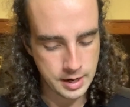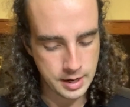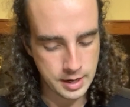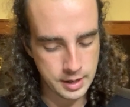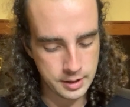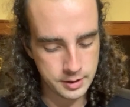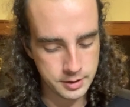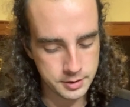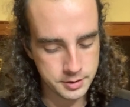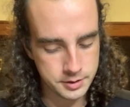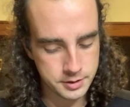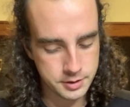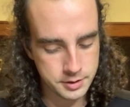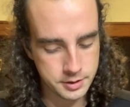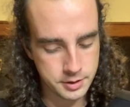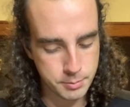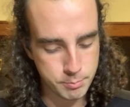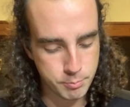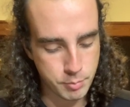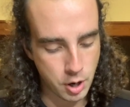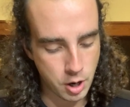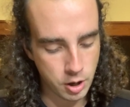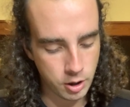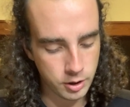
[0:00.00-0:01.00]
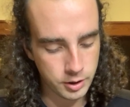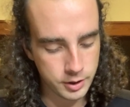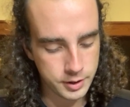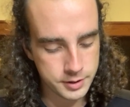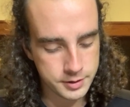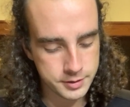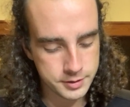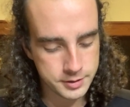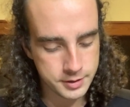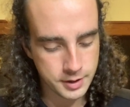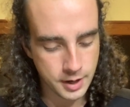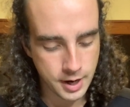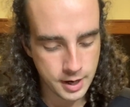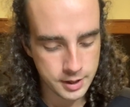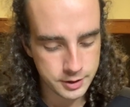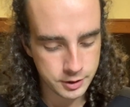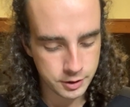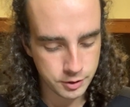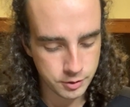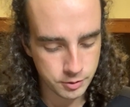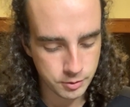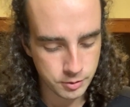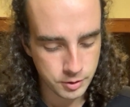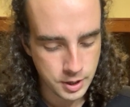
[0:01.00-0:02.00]
It is the part inside
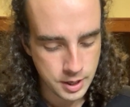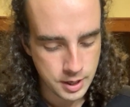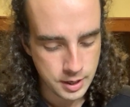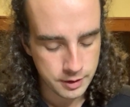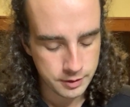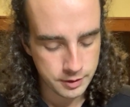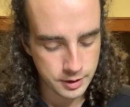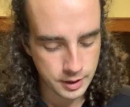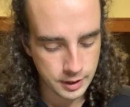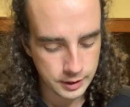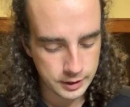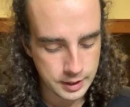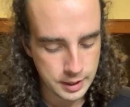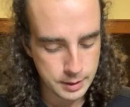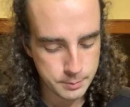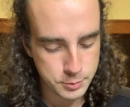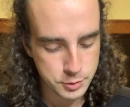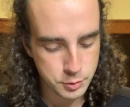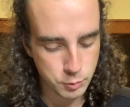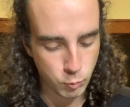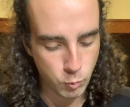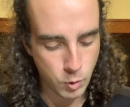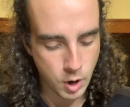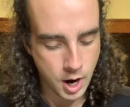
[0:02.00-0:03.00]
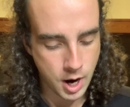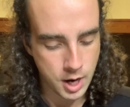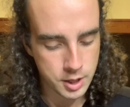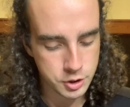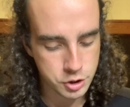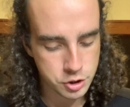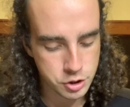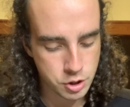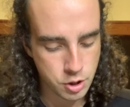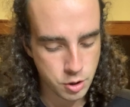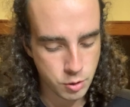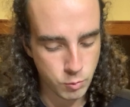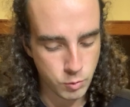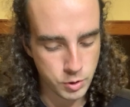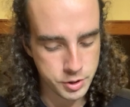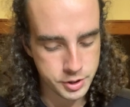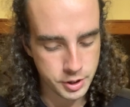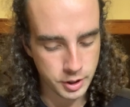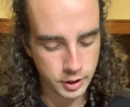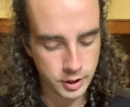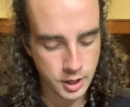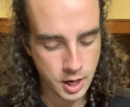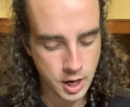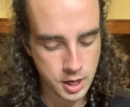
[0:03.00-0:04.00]
you that keeps watch when
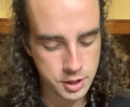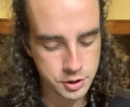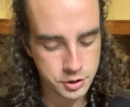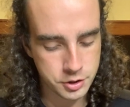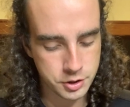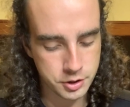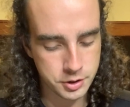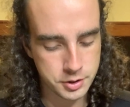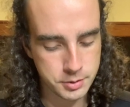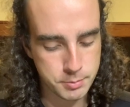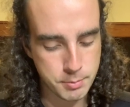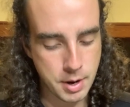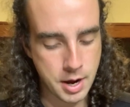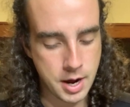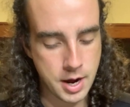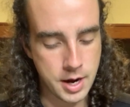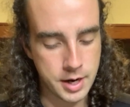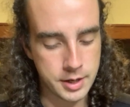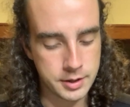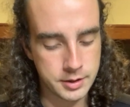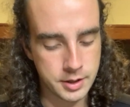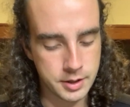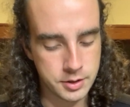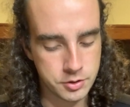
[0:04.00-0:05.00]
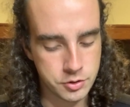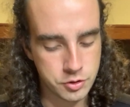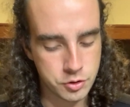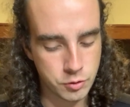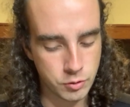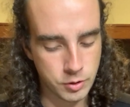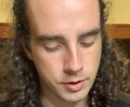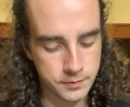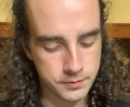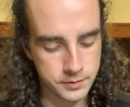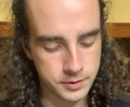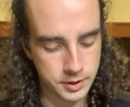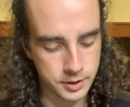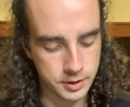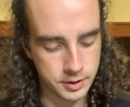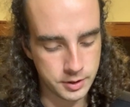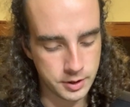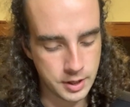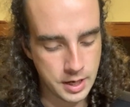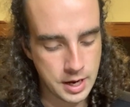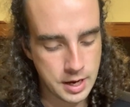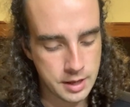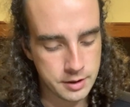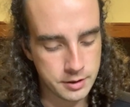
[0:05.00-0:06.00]
your conscious mind has drifted,
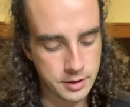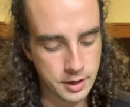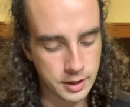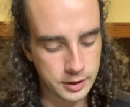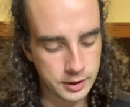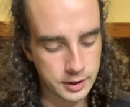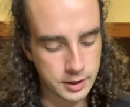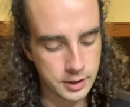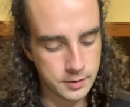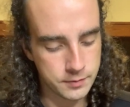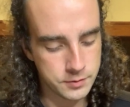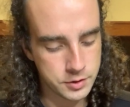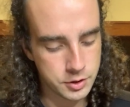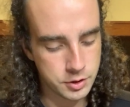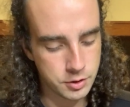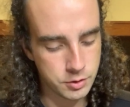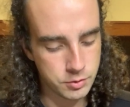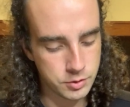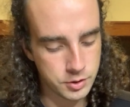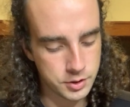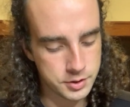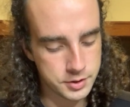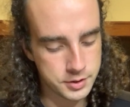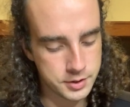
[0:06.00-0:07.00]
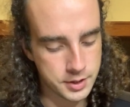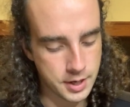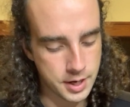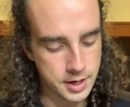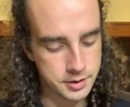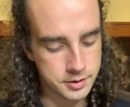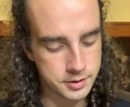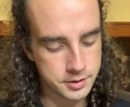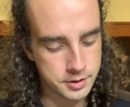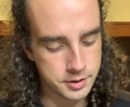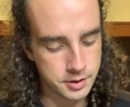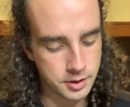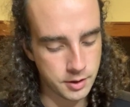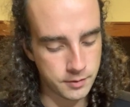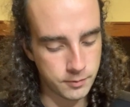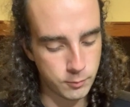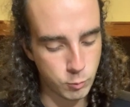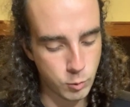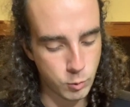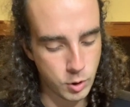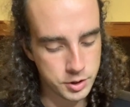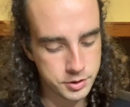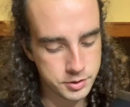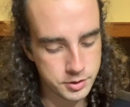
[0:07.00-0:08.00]
that gives you the sense of
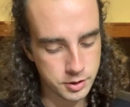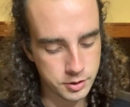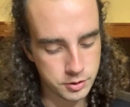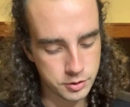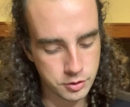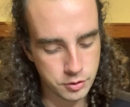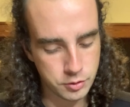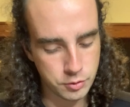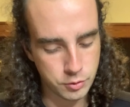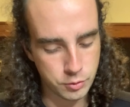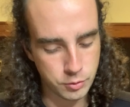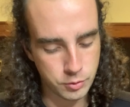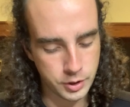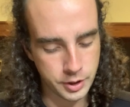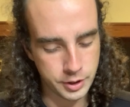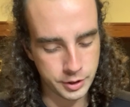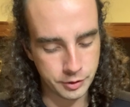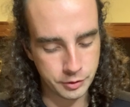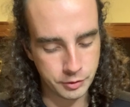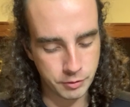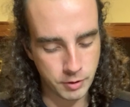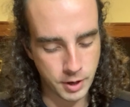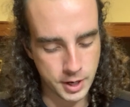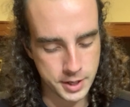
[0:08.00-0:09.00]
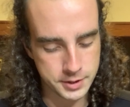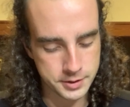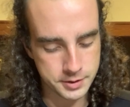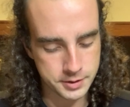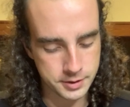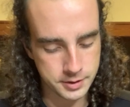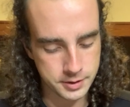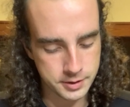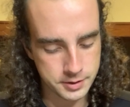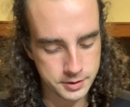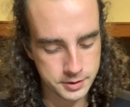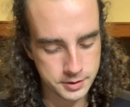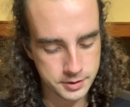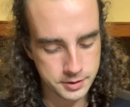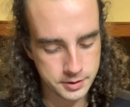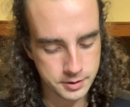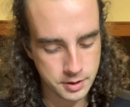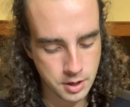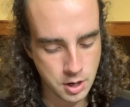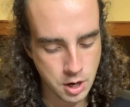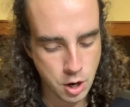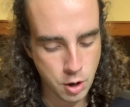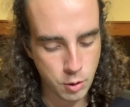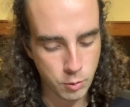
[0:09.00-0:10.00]
what to do in a crisis,
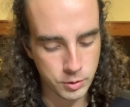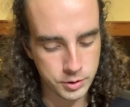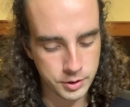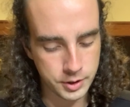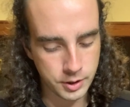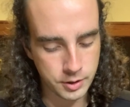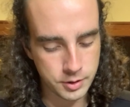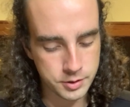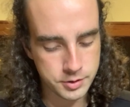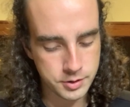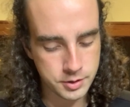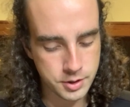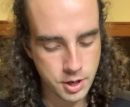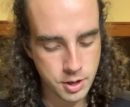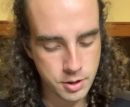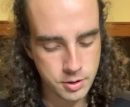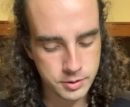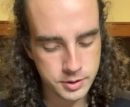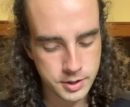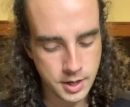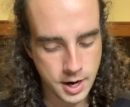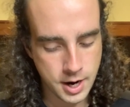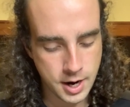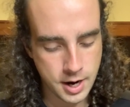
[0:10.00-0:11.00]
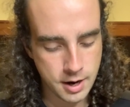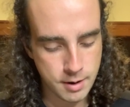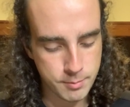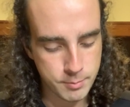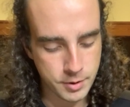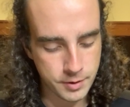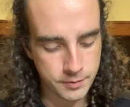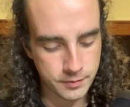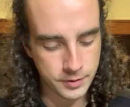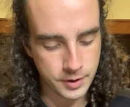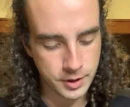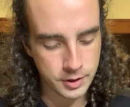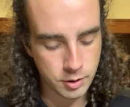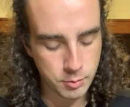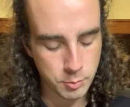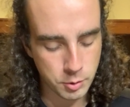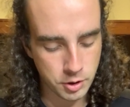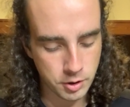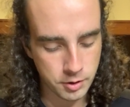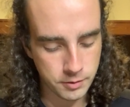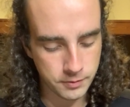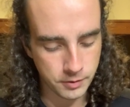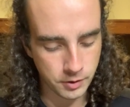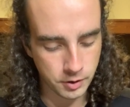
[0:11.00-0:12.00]
when there is no time
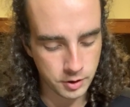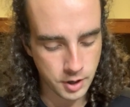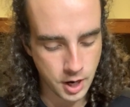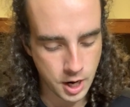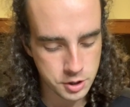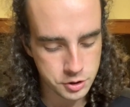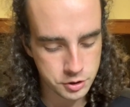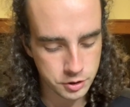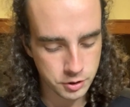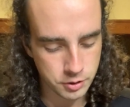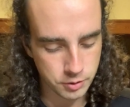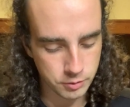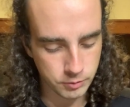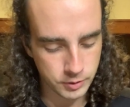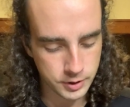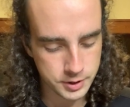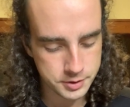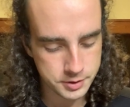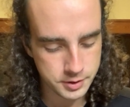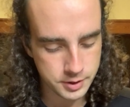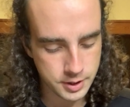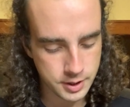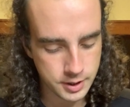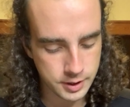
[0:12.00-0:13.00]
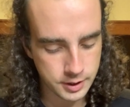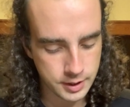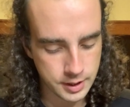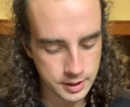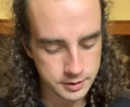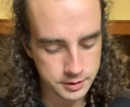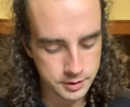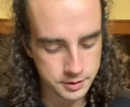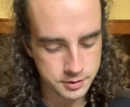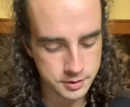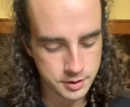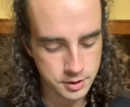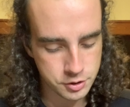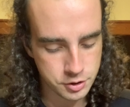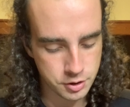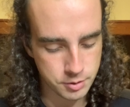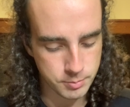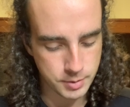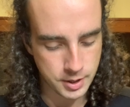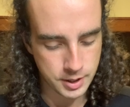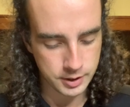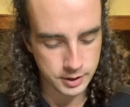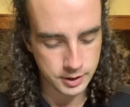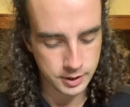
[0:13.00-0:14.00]
available for logical reasoning and
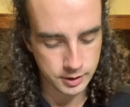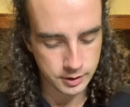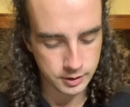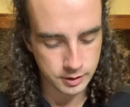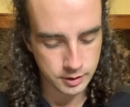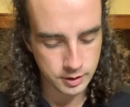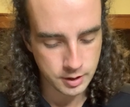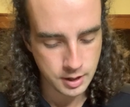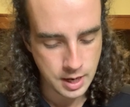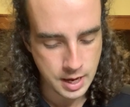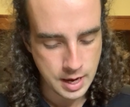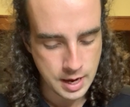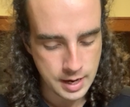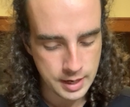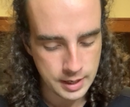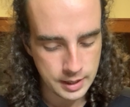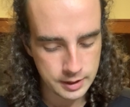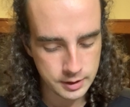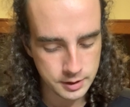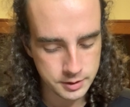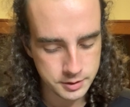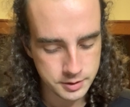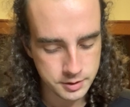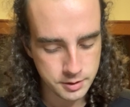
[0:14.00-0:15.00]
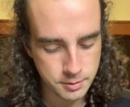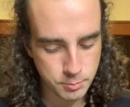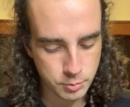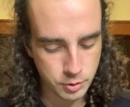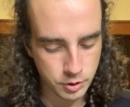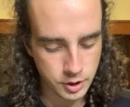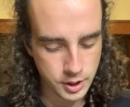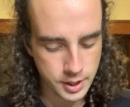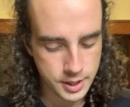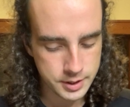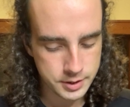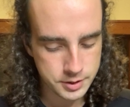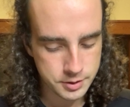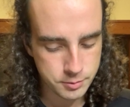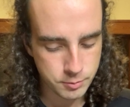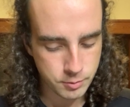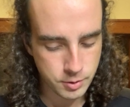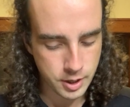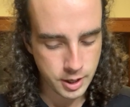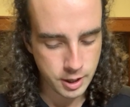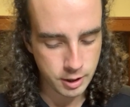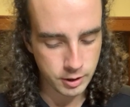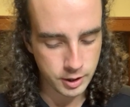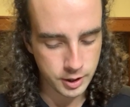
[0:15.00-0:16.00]
decision-making. It is the place
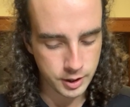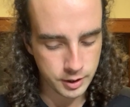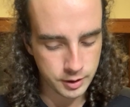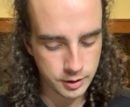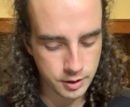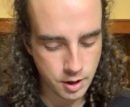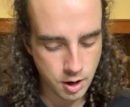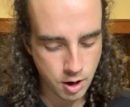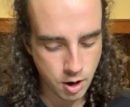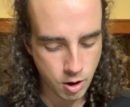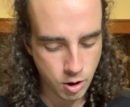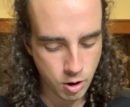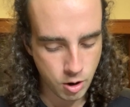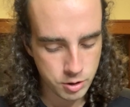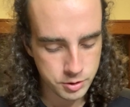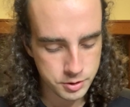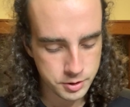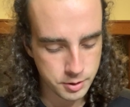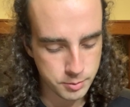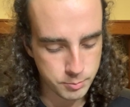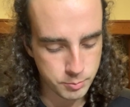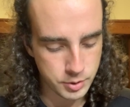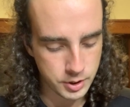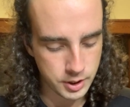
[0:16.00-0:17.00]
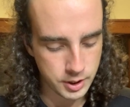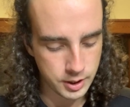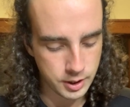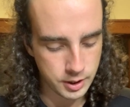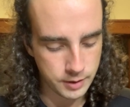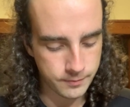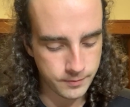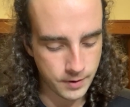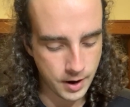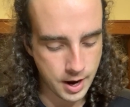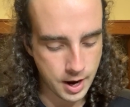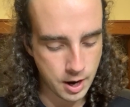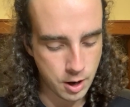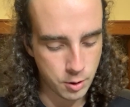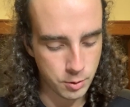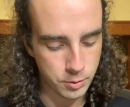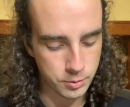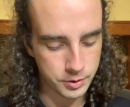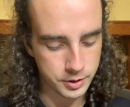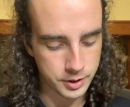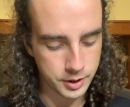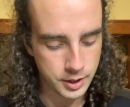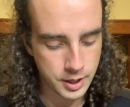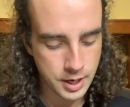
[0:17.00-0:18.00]
wherein are to be
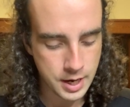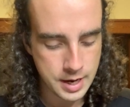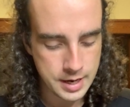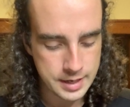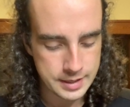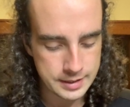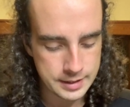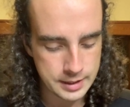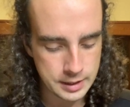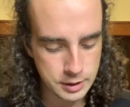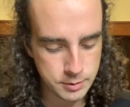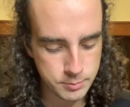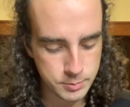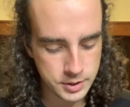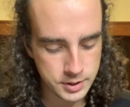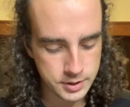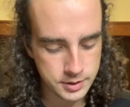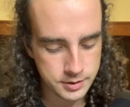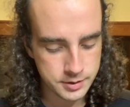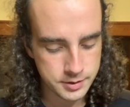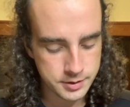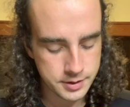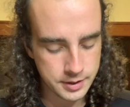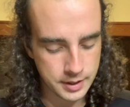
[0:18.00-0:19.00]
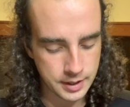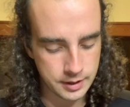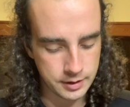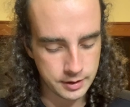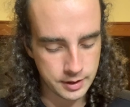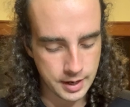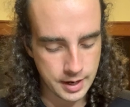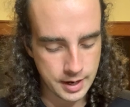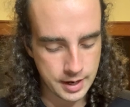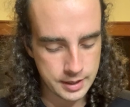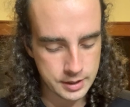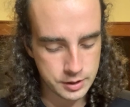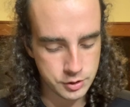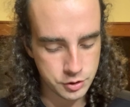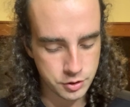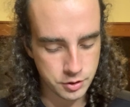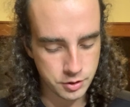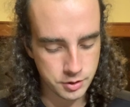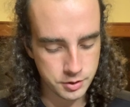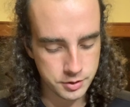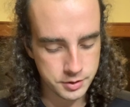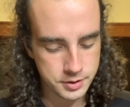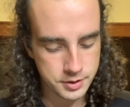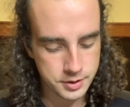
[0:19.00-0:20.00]
found demons and
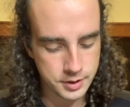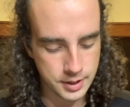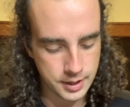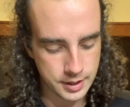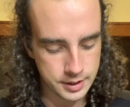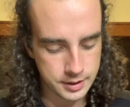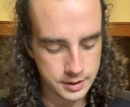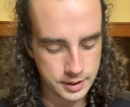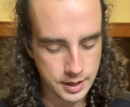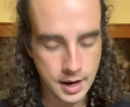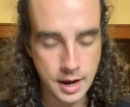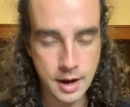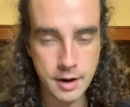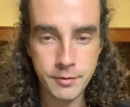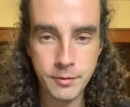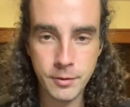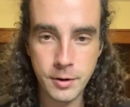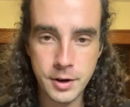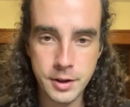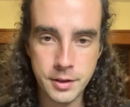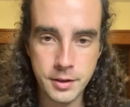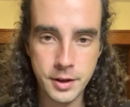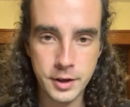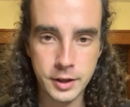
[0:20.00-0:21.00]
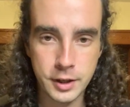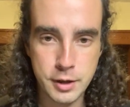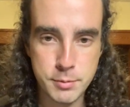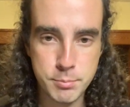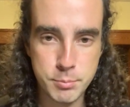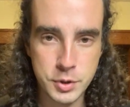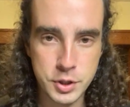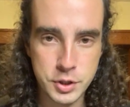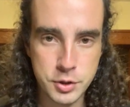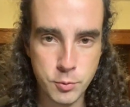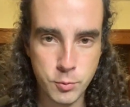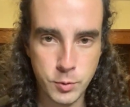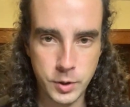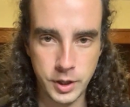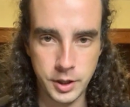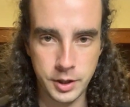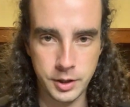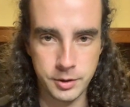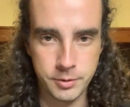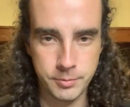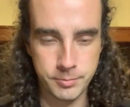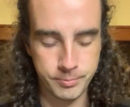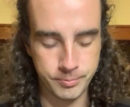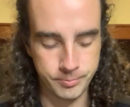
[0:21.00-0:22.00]
angels and everything in
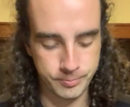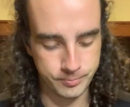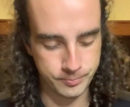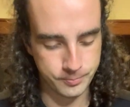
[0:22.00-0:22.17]
between.